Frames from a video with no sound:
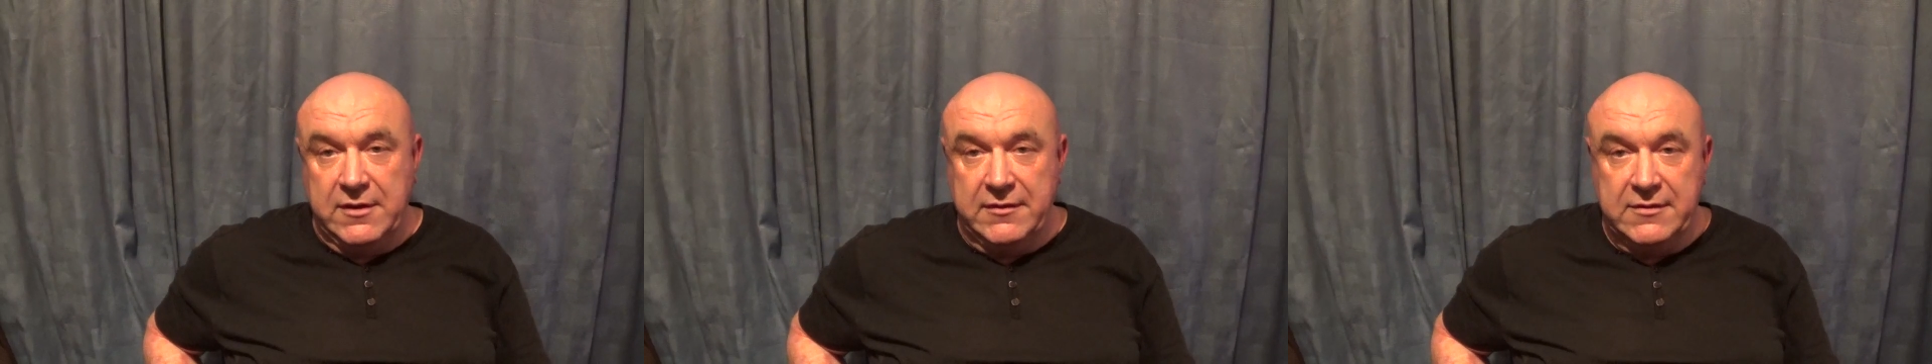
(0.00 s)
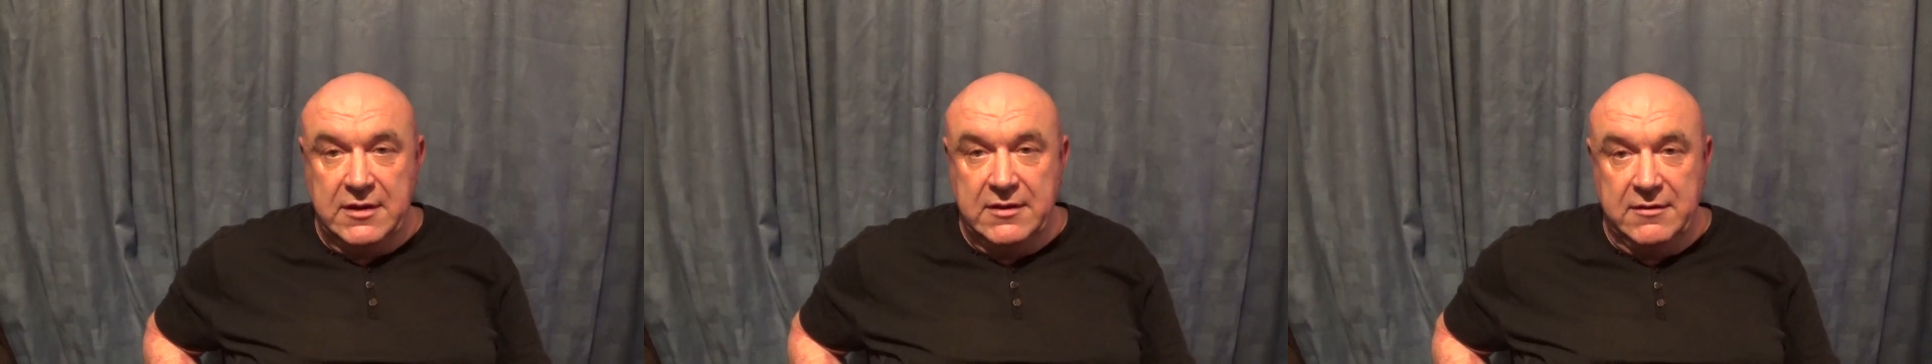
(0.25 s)

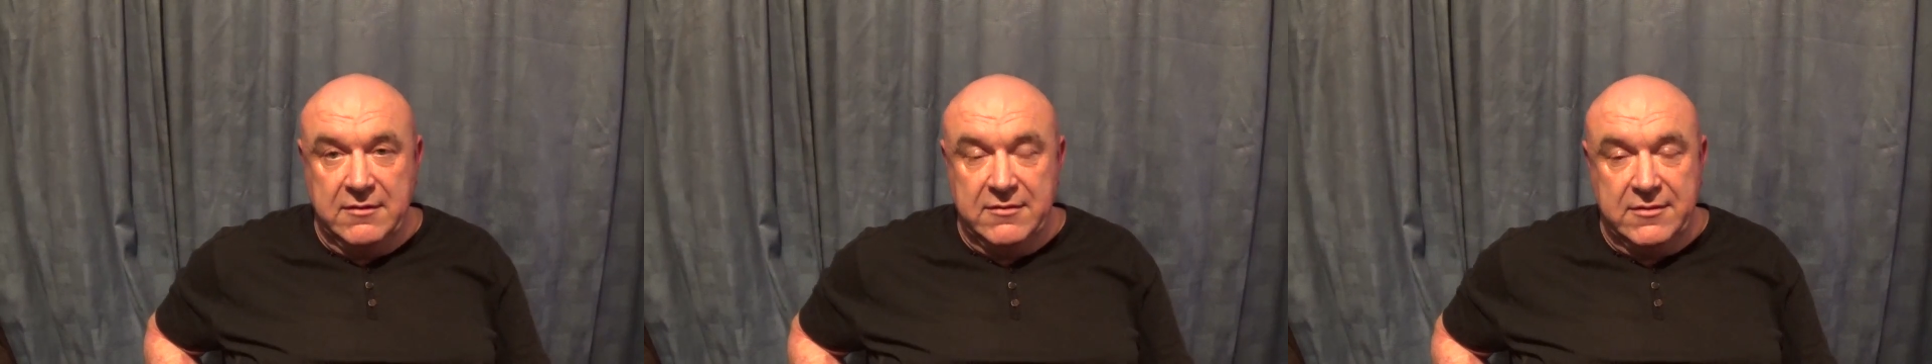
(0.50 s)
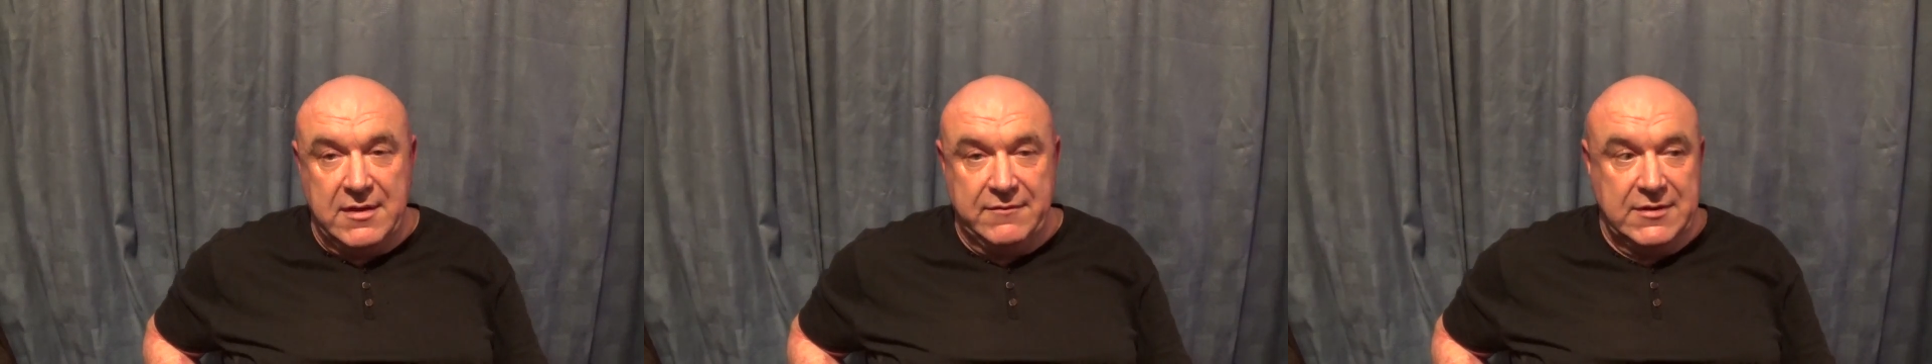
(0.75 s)
actually, and I
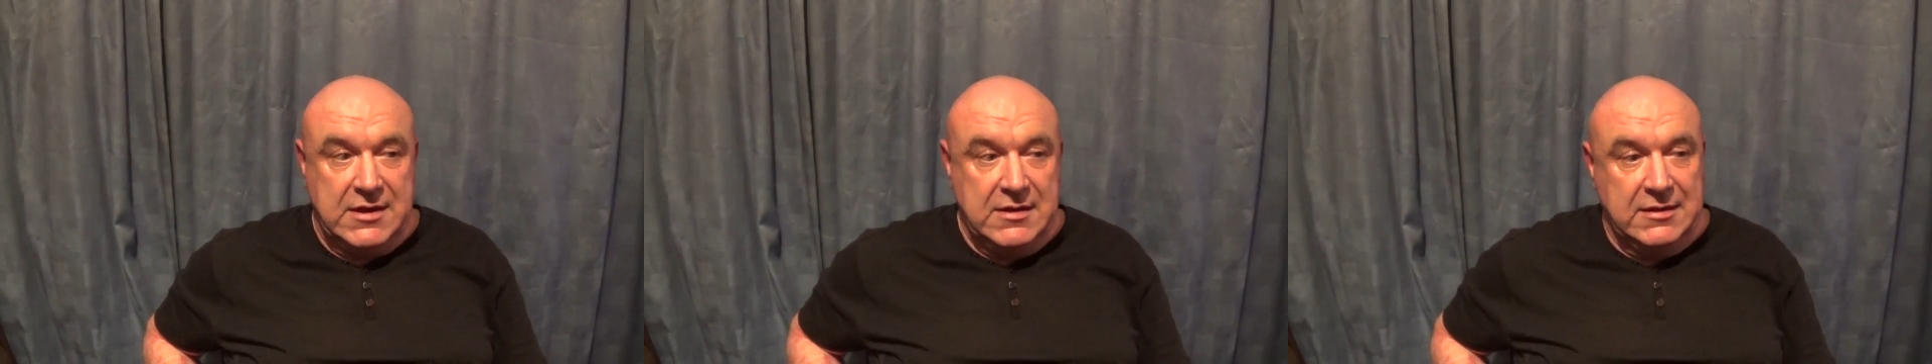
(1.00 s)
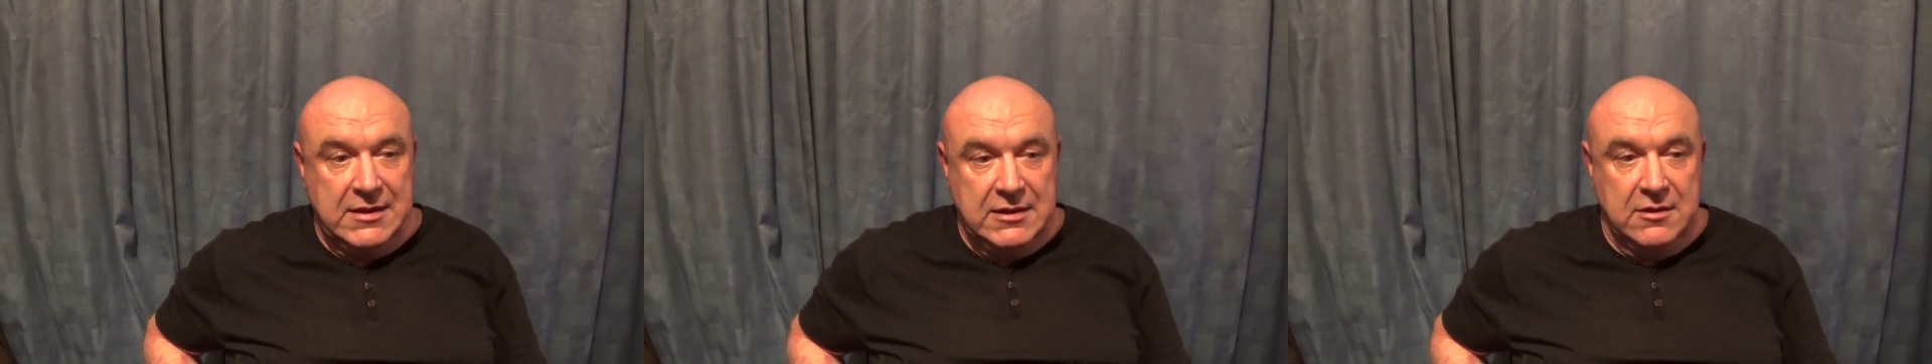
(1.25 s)
just have to
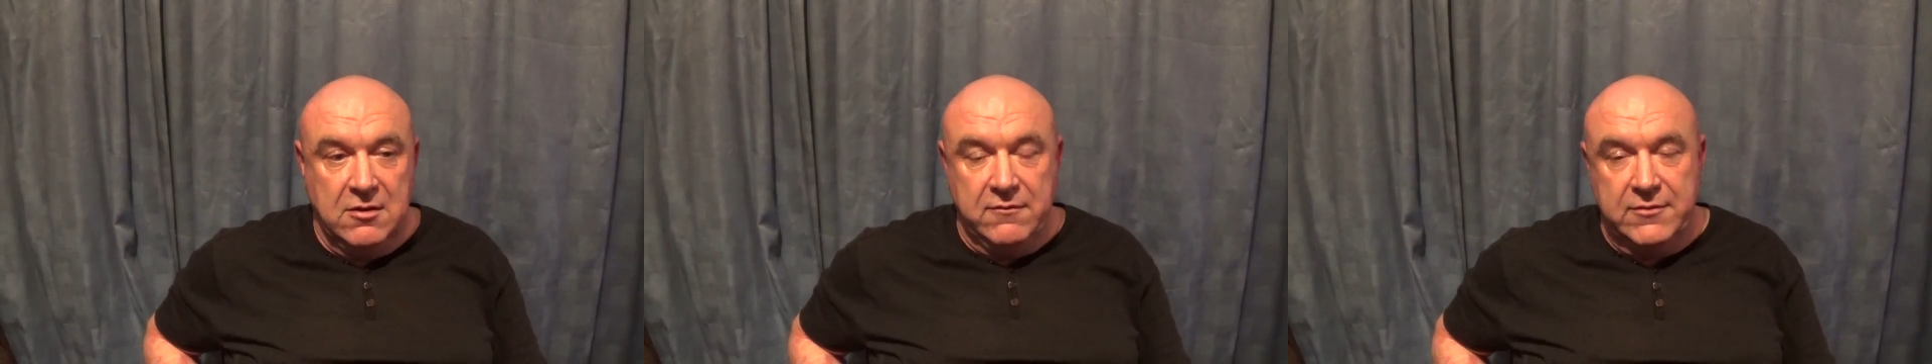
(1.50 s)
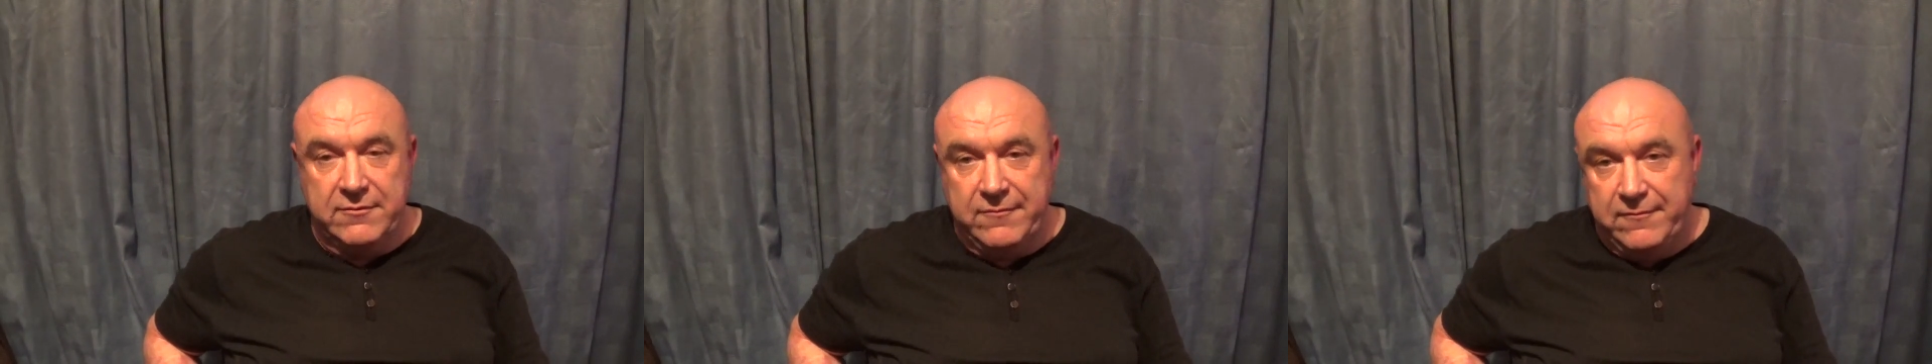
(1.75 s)
keep leaning
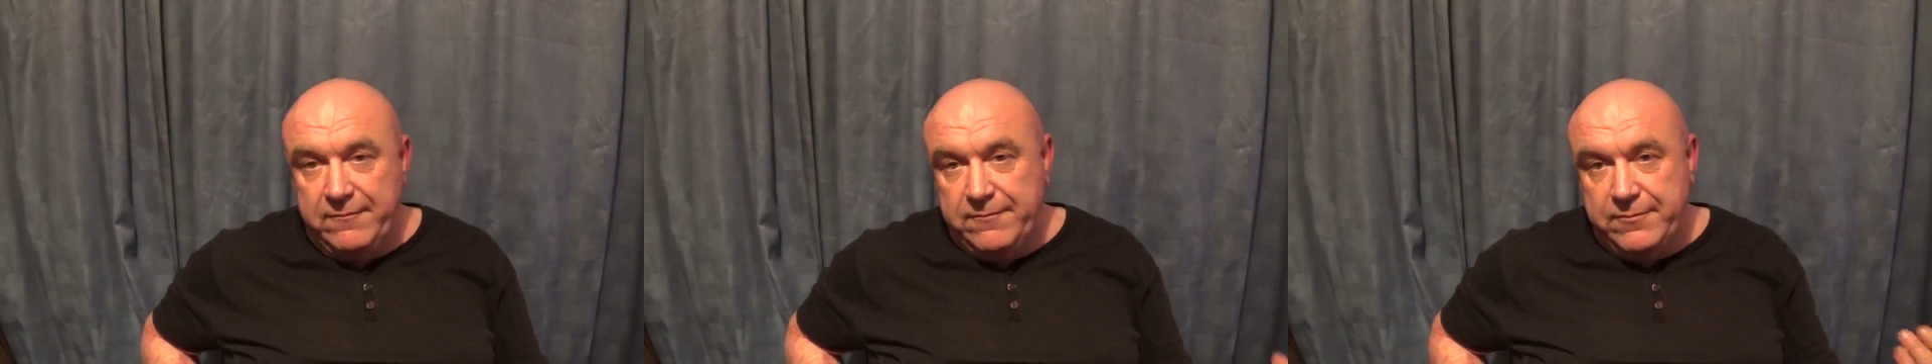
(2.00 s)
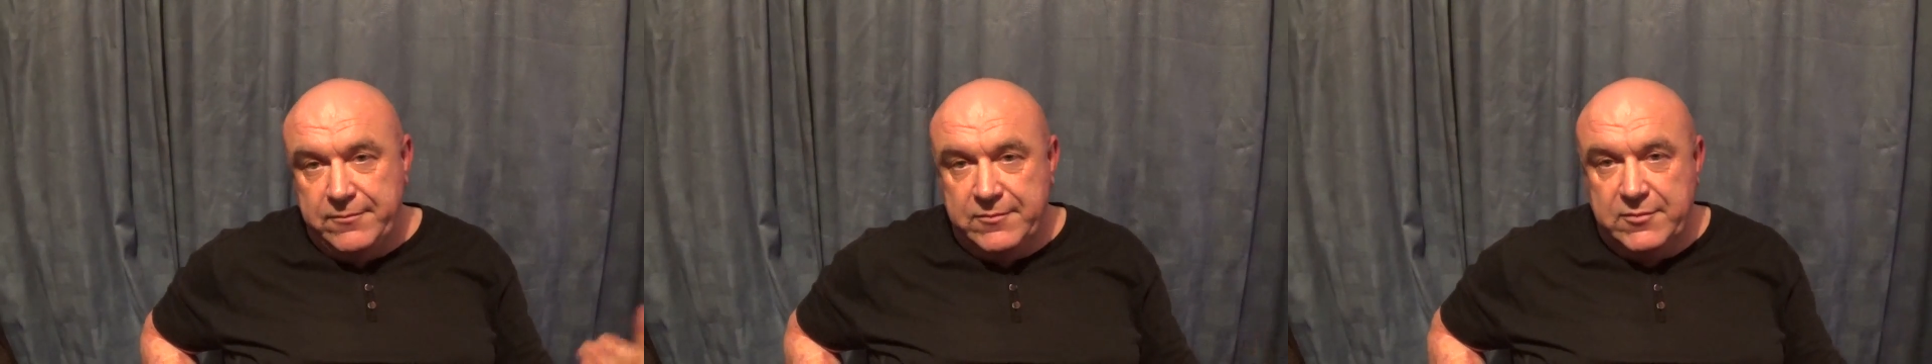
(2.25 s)
over and
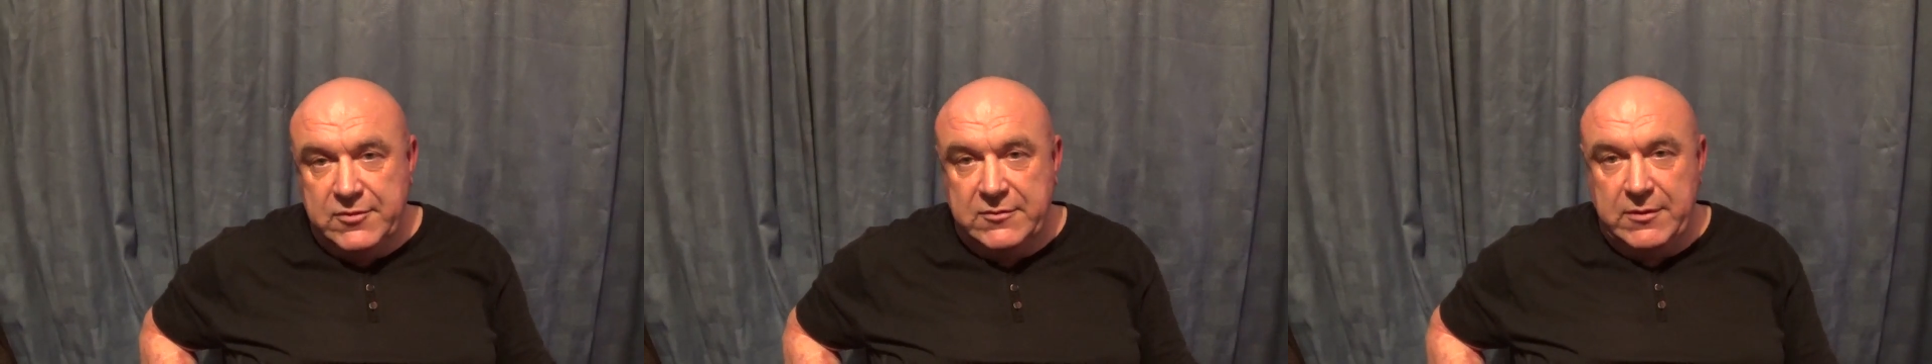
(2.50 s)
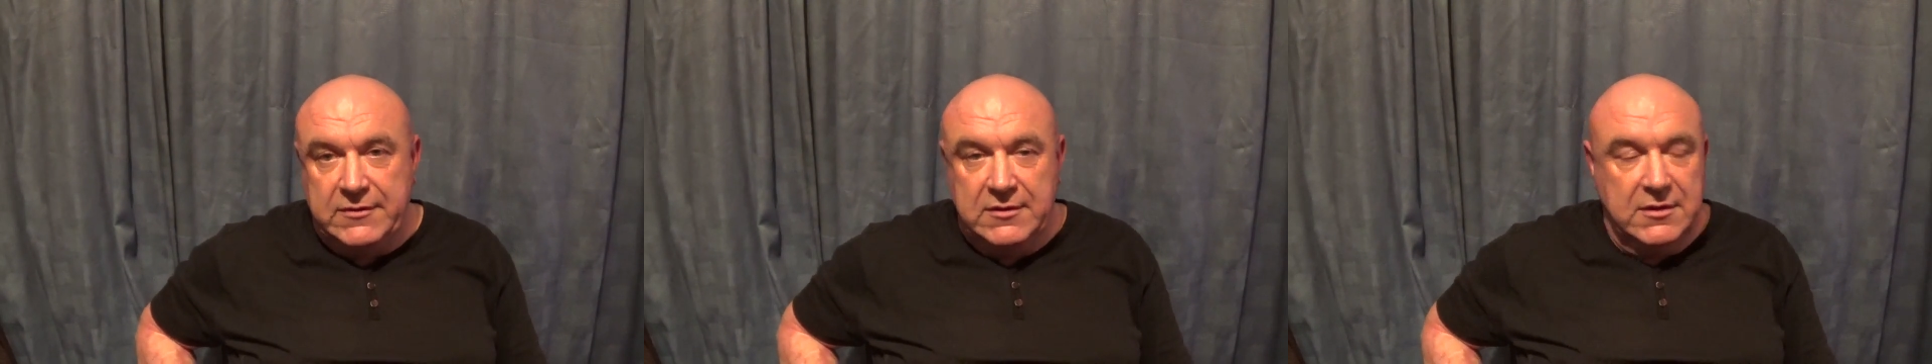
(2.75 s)

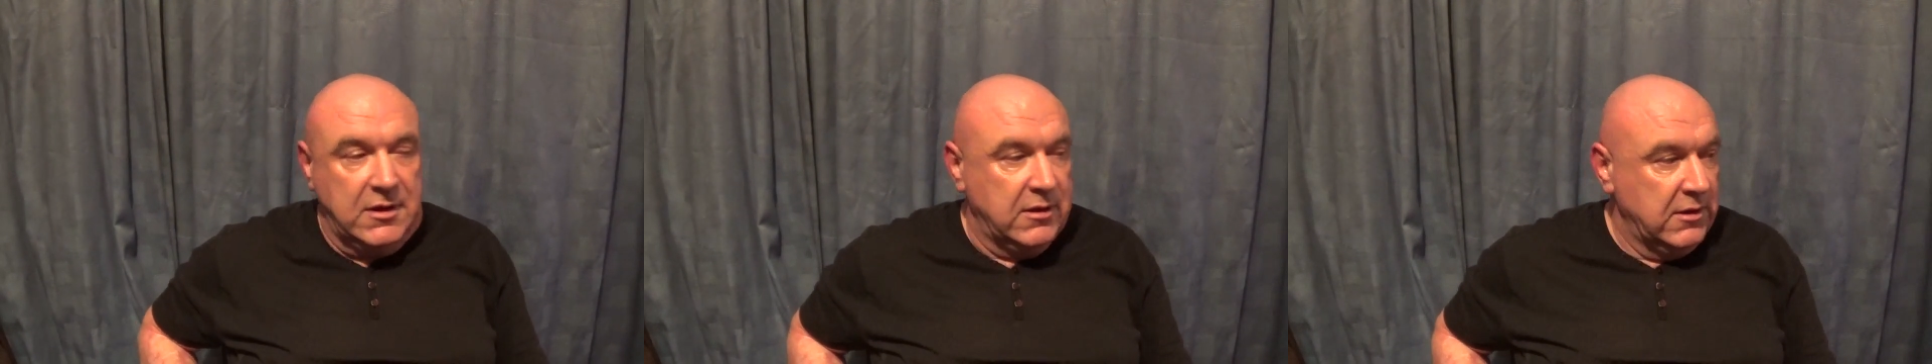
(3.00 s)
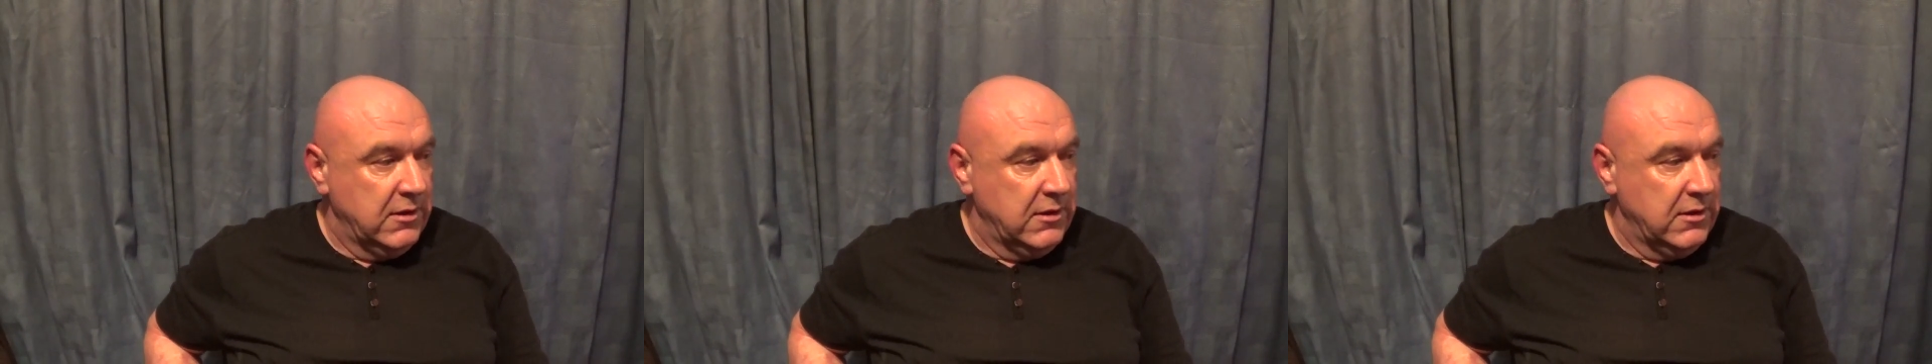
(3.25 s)
switching the